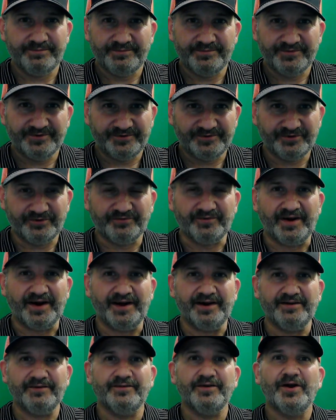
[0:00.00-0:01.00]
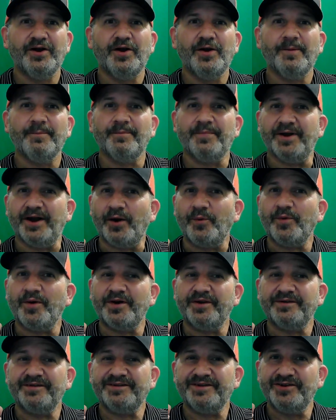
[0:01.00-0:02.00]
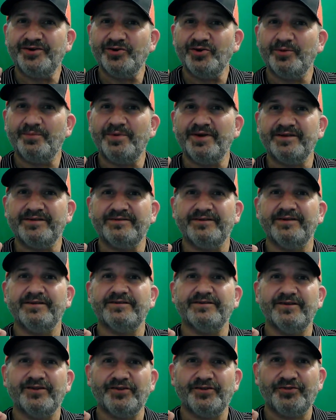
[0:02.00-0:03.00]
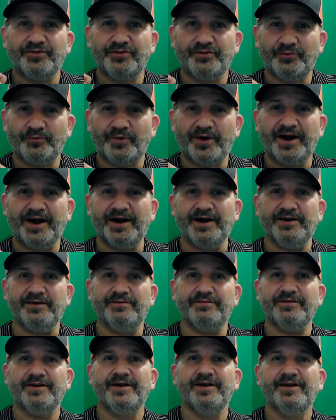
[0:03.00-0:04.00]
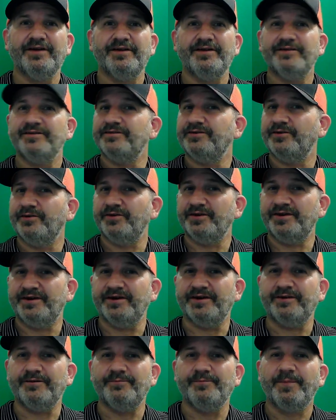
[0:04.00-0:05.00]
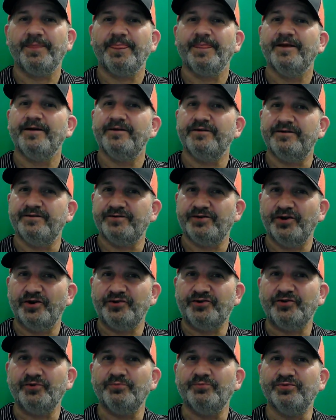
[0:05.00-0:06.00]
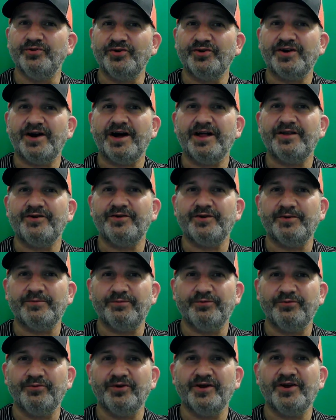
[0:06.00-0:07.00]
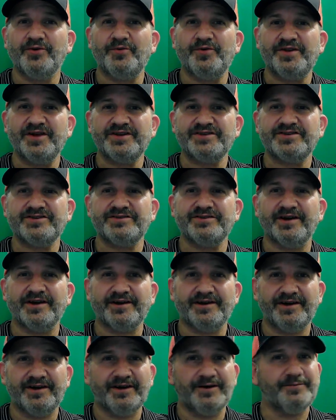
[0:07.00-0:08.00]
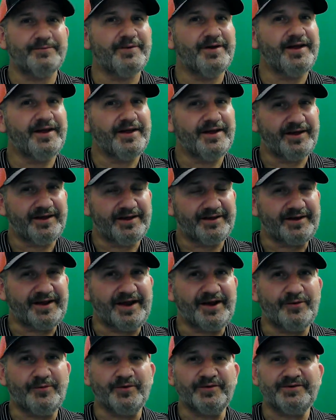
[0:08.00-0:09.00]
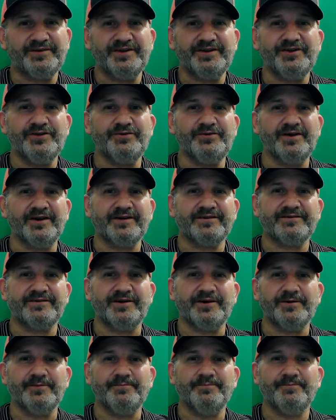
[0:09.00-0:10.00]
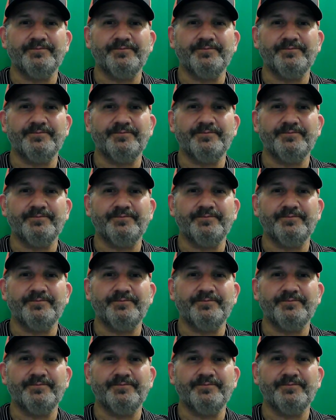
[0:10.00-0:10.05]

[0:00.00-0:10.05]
survive, but I want to see your business thrive. So again, just go to bluecollaremployeeretention.com, and I will see you next time.